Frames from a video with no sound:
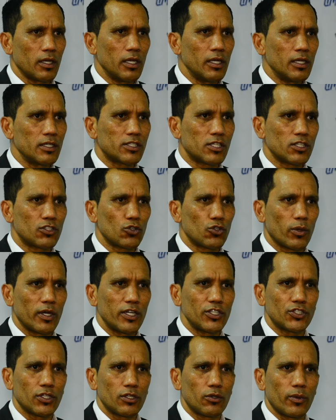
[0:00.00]
in a
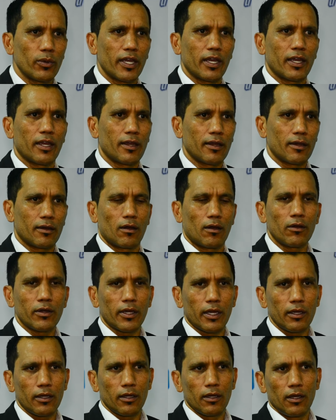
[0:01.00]
situation where,
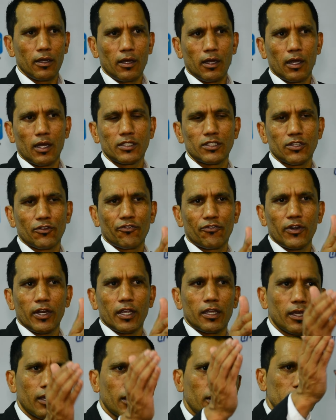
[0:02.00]
okay, it's a
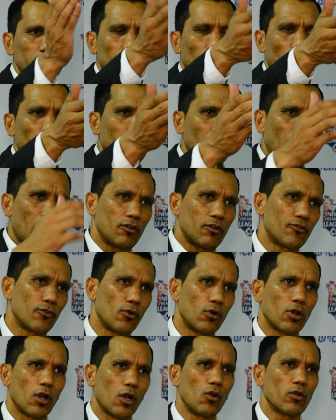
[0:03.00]
free kick, it's going out
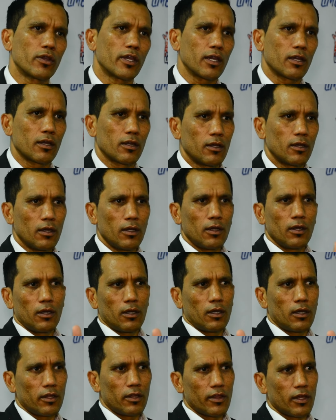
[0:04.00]
for a goal kick,
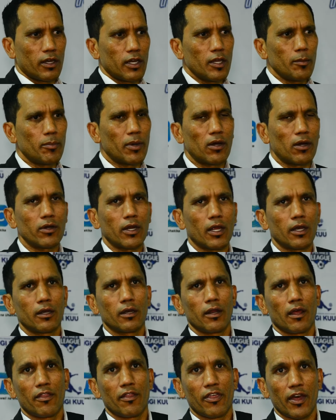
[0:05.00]
the rebound,
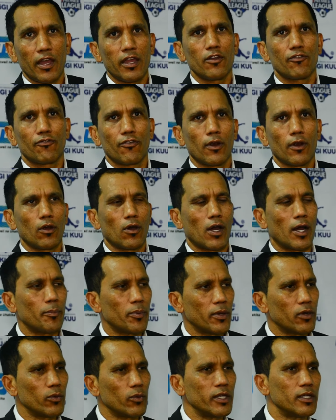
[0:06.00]
and they follow
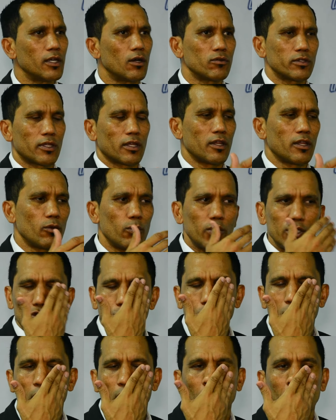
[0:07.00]
up and we don't, and then we
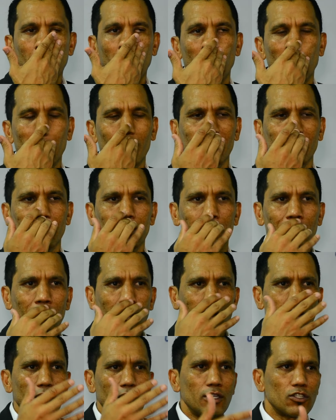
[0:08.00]
score on goal. But
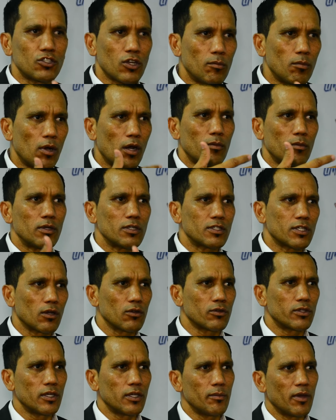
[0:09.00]
these are moments
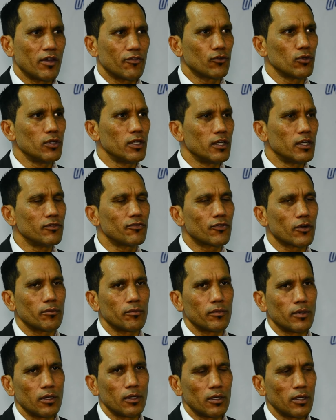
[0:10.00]
our team have to learn
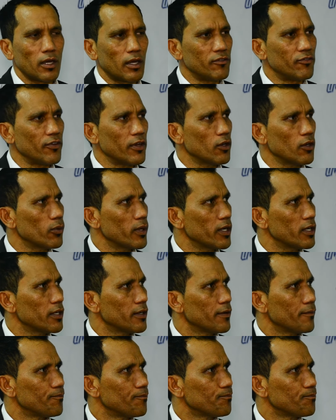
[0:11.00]
from, and very quickly.